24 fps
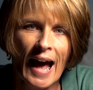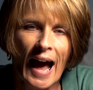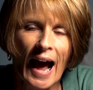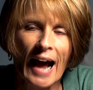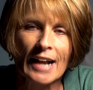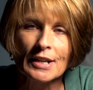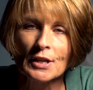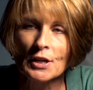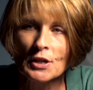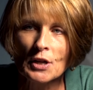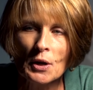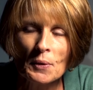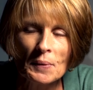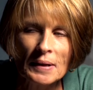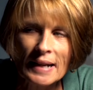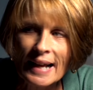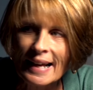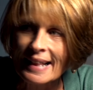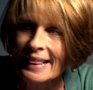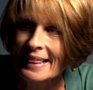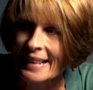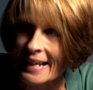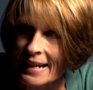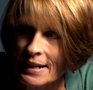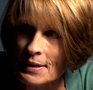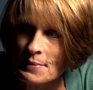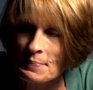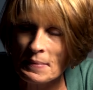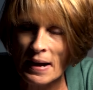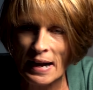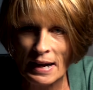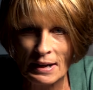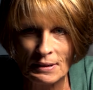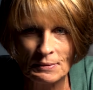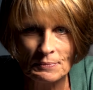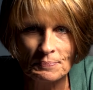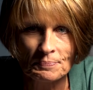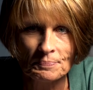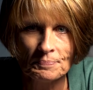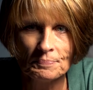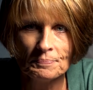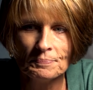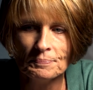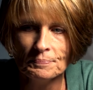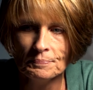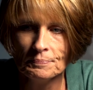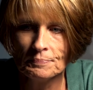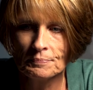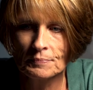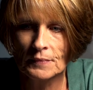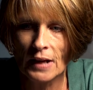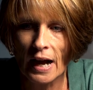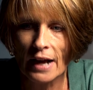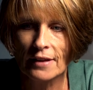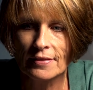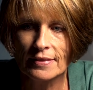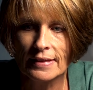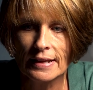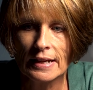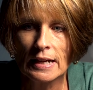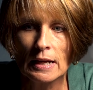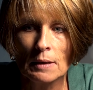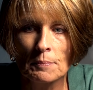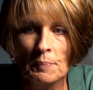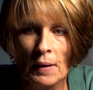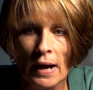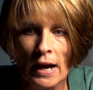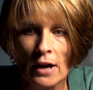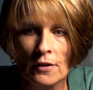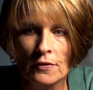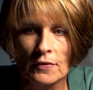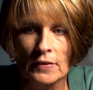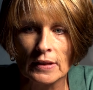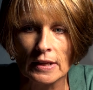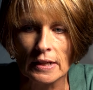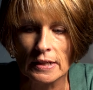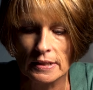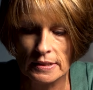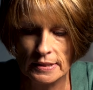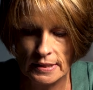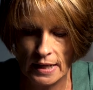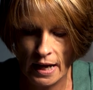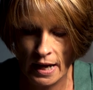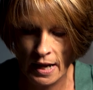And you know what I think about? I think about these.